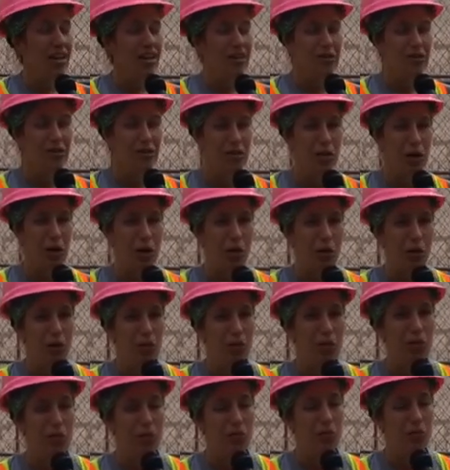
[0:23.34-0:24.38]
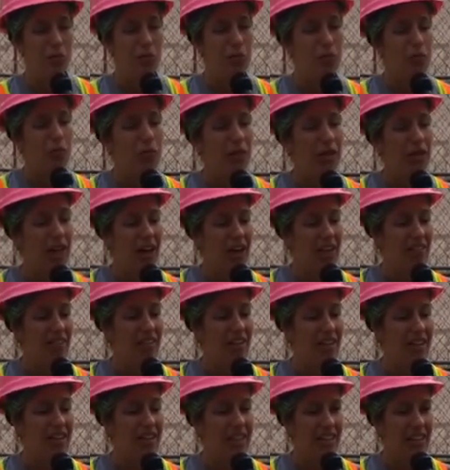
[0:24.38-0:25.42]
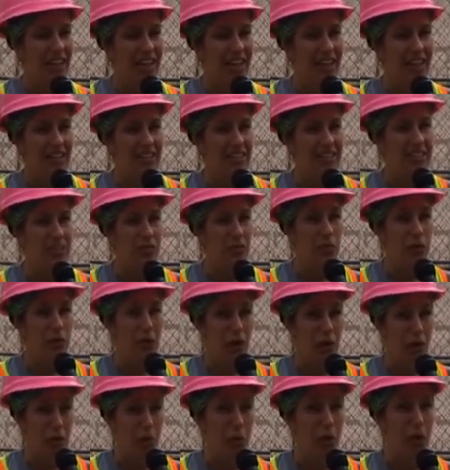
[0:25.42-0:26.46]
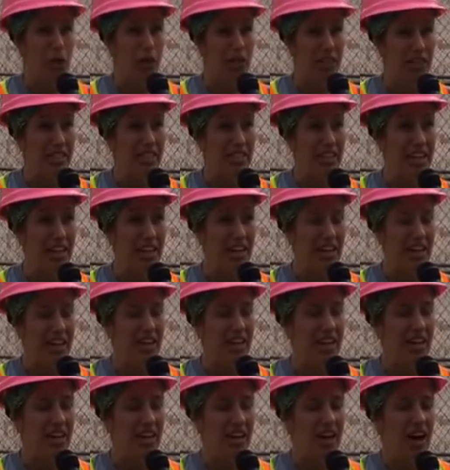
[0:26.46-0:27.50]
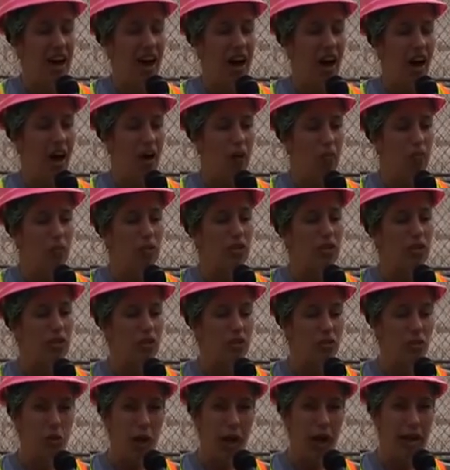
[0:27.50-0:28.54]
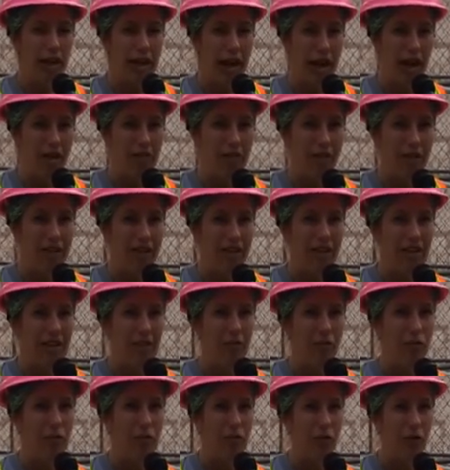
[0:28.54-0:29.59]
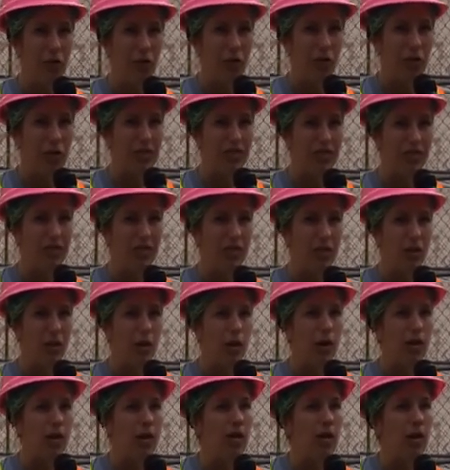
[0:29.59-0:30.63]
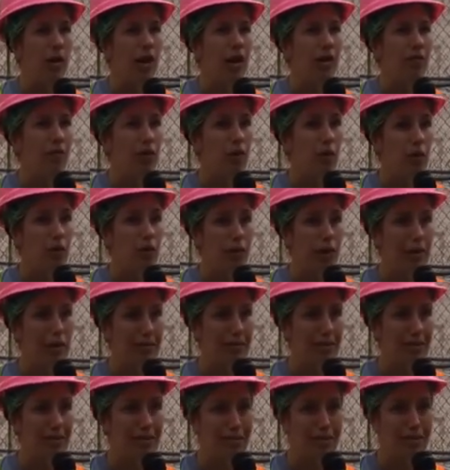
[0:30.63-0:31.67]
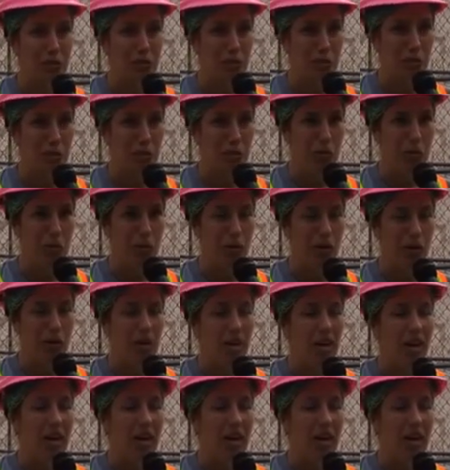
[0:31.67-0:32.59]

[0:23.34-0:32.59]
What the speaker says: So we got lucky and we are working today. We're still drying out in a few of the units, so I don't have a great deal to report,